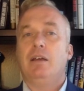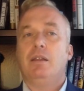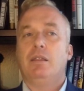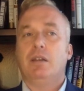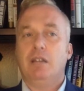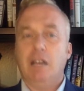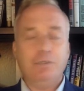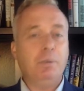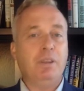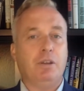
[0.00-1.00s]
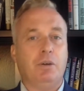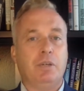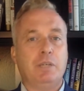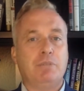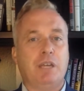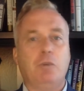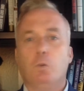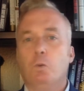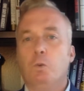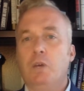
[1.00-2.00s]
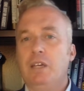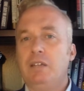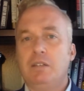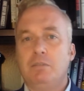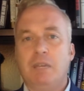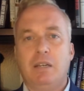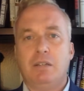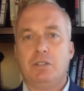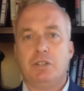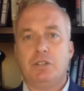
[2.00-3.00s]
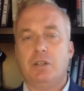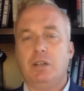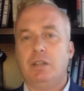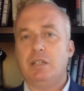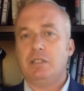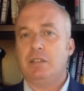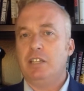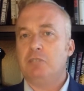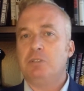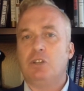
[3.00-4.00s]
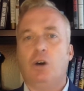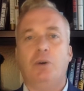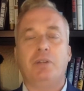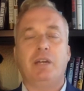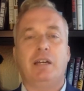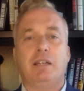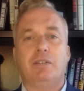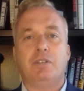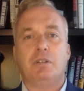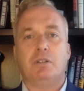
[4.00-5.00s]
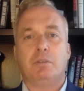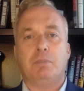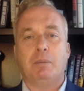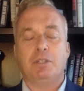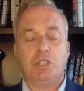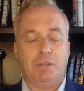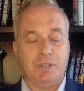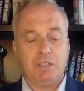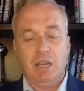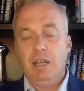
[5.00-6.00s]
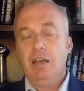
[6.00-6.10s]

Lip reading: The government, though, keeps saying, we didn't make a decision on this. This was all the idea of the public service.